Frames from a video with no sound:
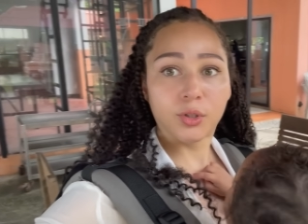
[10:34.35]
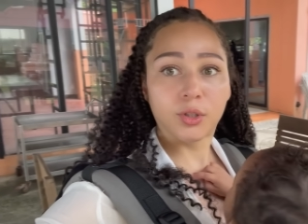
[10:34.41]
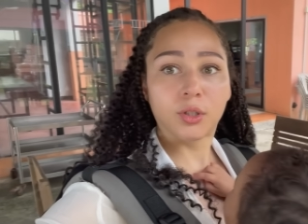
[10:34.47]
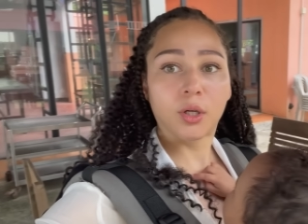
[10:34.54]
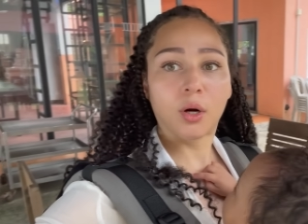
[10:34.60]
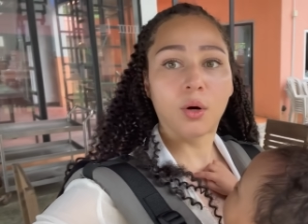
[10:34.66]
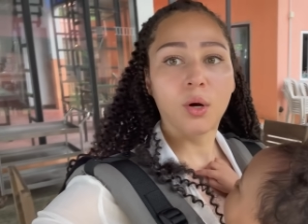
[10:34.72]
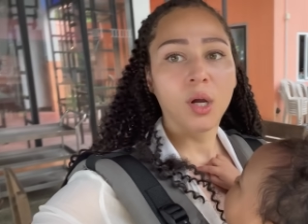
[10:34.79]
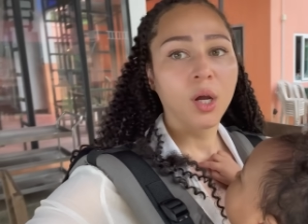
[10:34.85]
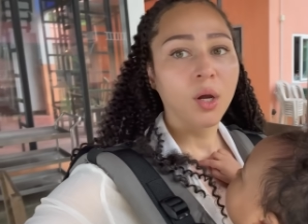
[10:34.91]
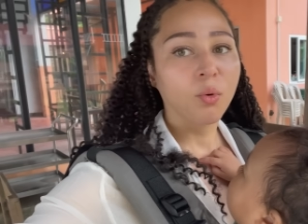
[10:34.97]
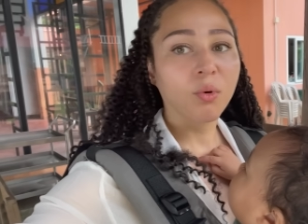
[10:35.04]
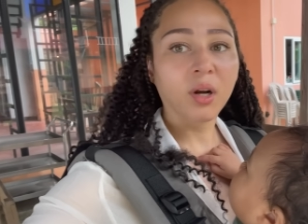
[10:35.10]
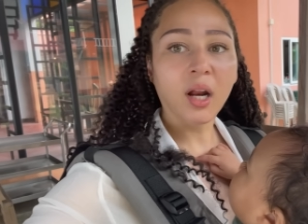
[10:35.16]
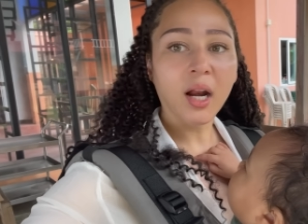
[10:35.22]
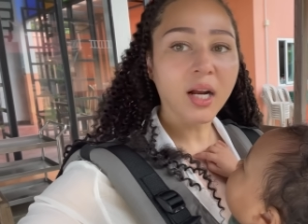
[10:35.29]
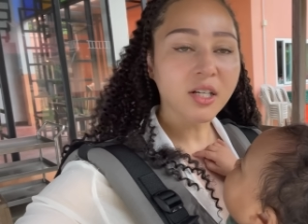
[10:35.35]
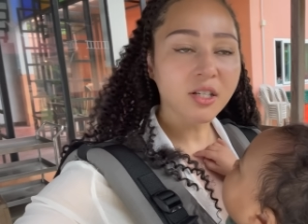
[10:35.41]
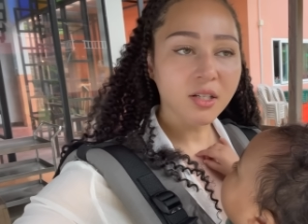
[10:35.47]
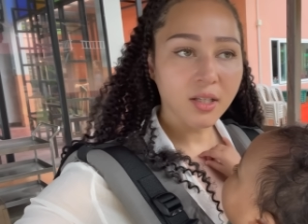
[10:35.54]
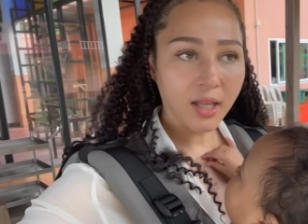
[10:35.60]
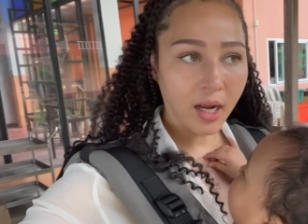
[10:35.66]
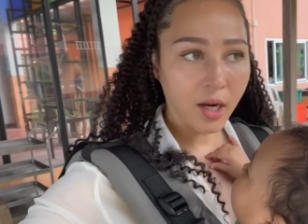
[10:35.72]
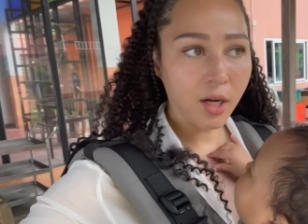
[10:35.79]
So we're not
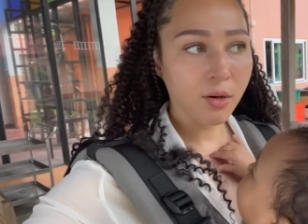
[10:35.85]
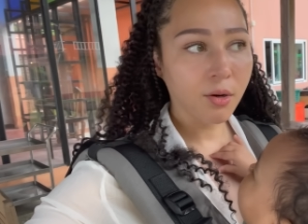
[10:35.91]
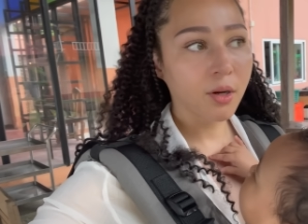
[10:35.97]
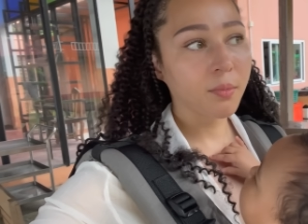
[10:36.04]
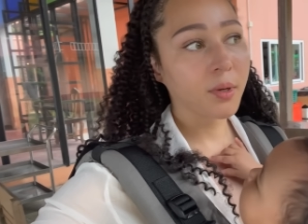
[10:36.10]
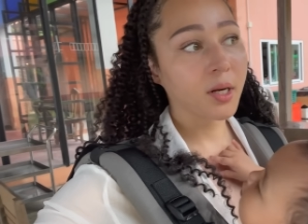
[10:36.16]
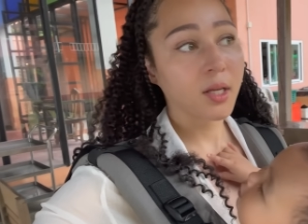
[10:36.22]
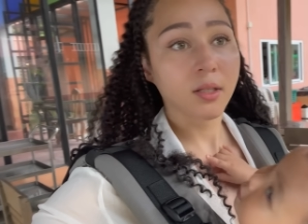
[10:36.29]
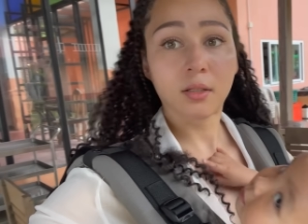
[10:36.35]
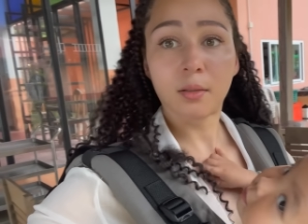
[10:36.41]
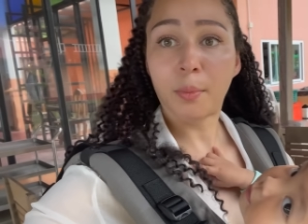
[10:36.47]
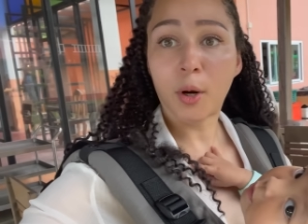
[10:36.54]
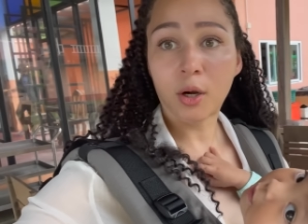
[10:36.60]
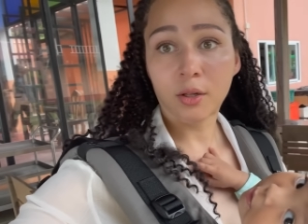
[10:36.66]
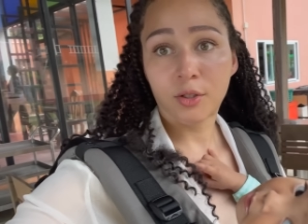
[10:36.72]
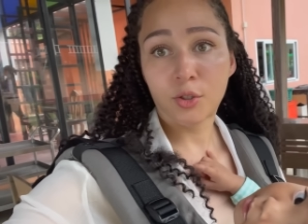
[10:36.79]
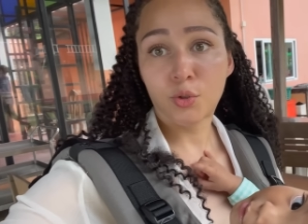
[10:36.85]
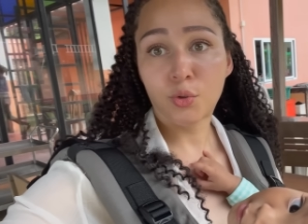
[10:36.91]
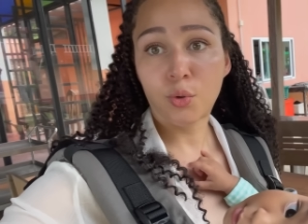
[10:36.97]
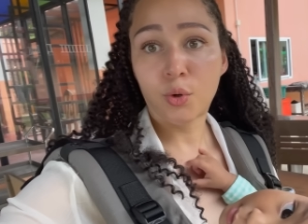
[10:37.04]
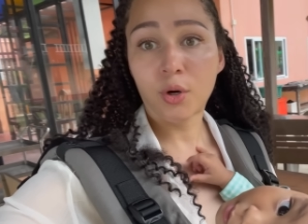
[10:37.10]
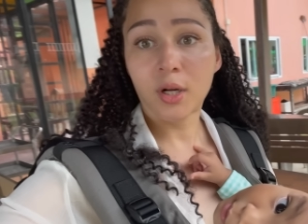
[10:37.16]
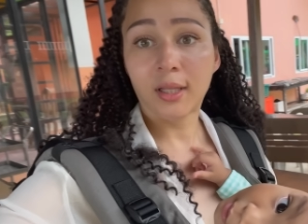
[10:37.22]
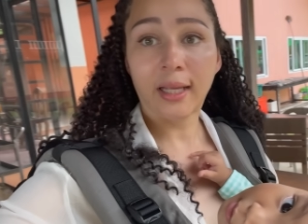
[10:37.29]
actually that hungry, but it's a part of the
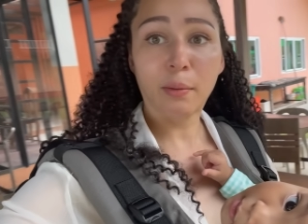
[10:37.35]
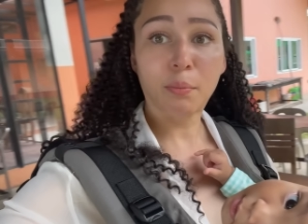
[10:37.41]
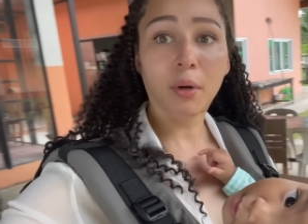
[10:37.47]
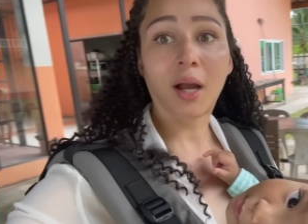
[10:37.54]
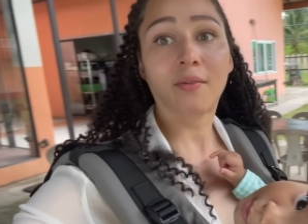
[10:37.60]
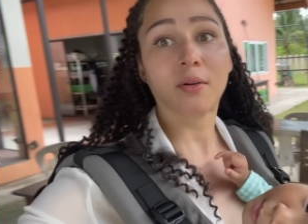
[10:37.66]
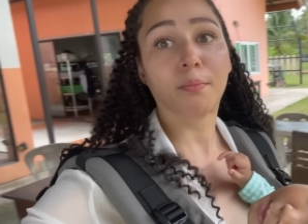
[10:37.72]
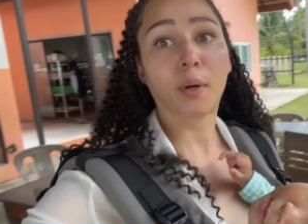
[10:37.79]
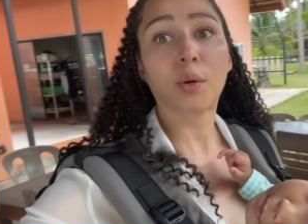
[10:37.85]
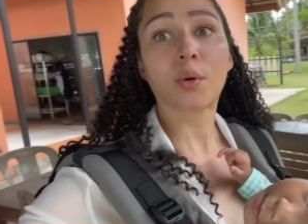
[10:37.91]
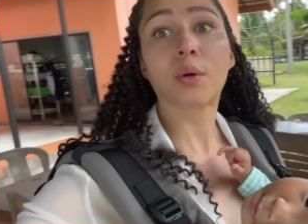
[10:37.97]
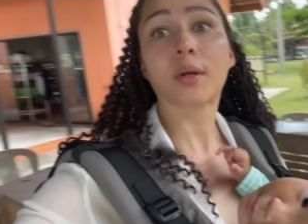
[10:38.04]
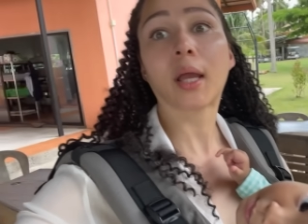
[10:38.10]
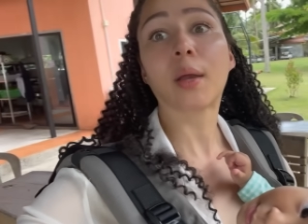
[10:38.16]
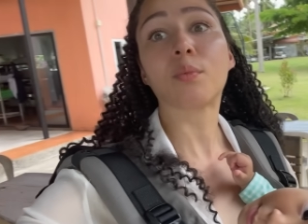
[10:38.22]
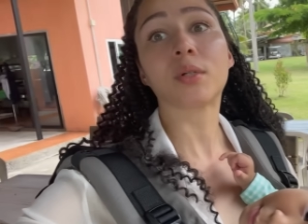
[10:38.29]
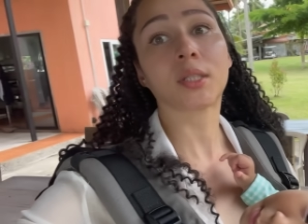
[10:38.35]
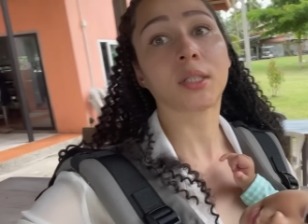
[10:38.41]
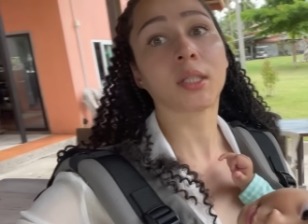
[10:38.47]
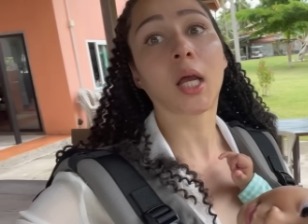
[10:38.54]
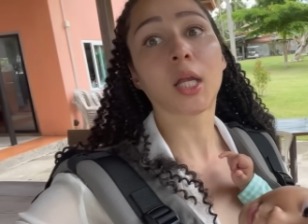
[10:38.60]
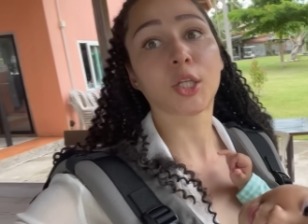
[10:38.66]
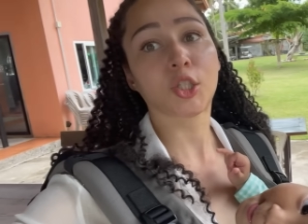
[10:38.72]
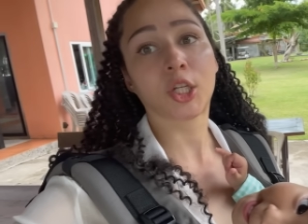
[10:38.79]
tour and that private boat, okay, was
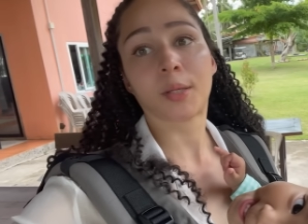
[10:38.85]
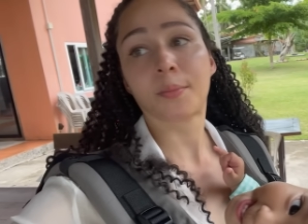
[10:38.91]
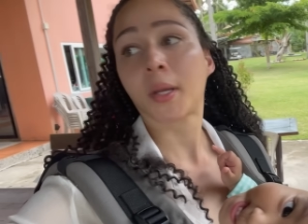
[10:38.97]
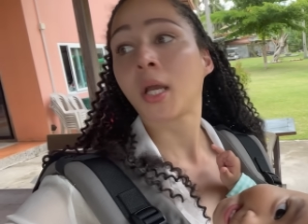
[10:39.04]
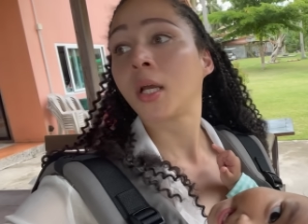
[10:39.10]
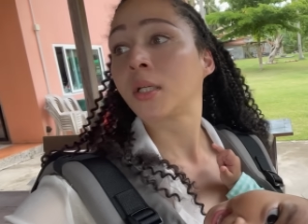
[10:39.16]
not cheap.